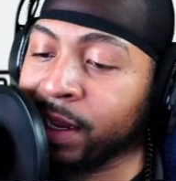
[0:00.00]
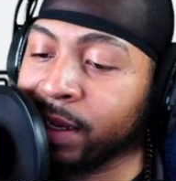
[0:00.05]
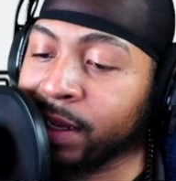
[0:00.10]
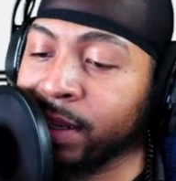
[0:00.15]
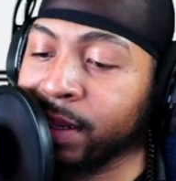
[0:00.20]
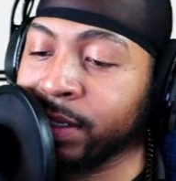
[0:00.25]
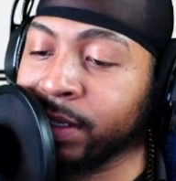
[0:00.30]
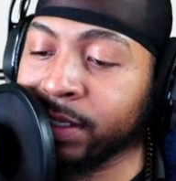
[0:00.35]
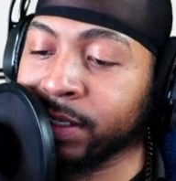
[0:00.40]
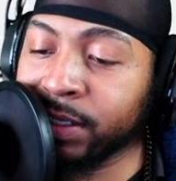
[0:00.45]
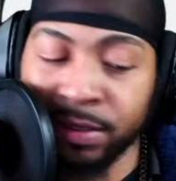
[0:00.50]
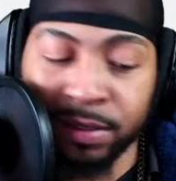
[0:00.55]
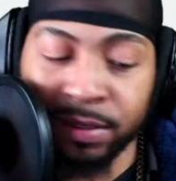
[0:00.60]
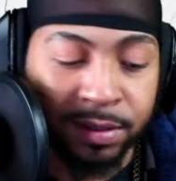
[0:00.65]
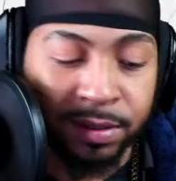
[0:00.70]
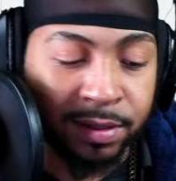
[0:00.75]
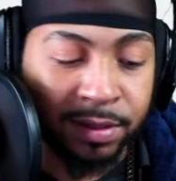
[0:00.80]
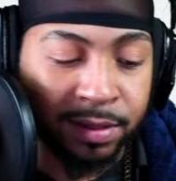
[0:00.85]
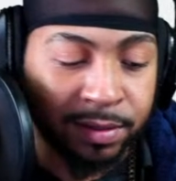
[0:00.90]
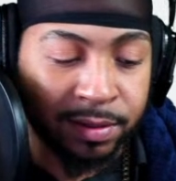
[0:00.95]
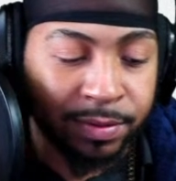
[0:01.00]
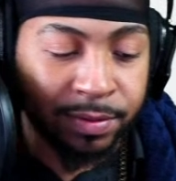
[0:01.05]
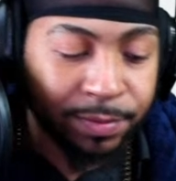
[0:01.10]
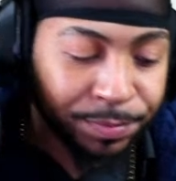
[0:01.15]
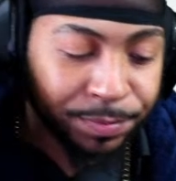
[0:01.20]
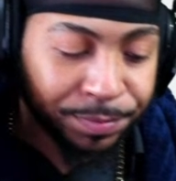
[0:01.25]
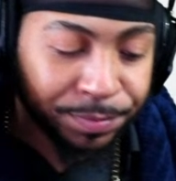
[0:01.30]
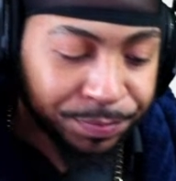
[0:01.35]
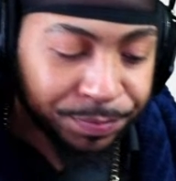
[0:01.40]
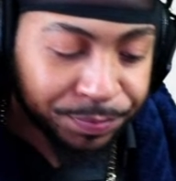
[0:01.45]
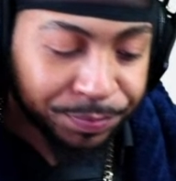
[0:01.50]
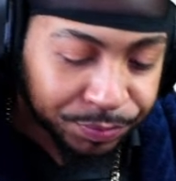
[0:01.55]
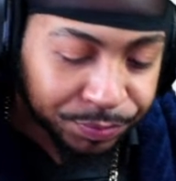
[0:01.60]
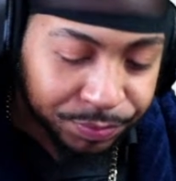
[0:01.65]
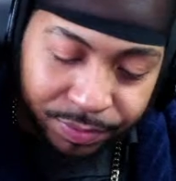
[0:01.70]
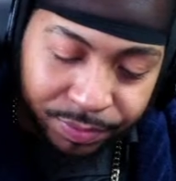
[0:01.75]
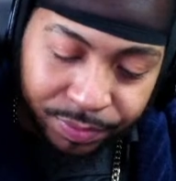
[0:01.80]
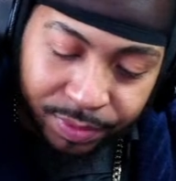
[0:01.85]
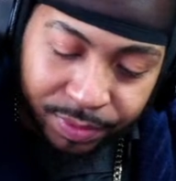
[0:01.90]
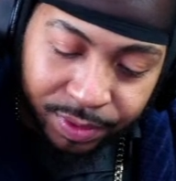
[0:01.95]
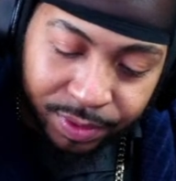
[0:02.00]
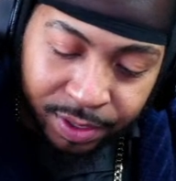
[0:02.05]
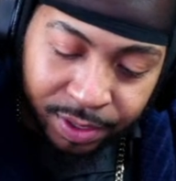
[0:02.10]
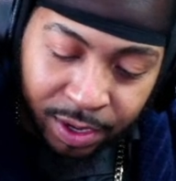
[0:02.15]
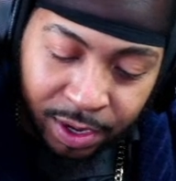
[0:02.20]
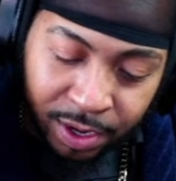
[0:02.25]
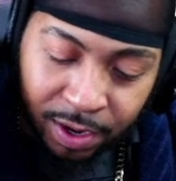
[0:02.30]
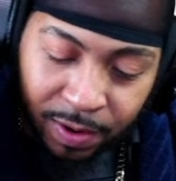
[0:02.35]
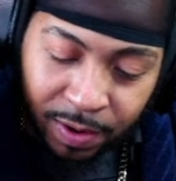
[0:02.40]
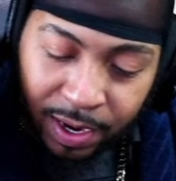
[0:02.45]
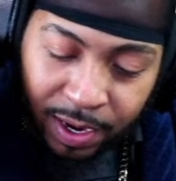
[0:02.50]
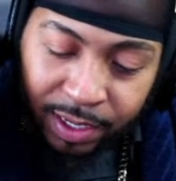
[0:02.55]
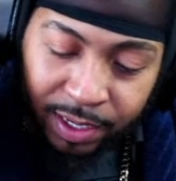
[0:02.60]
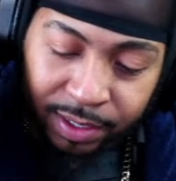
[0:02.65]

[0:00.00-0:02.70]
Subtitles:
Nation. All right,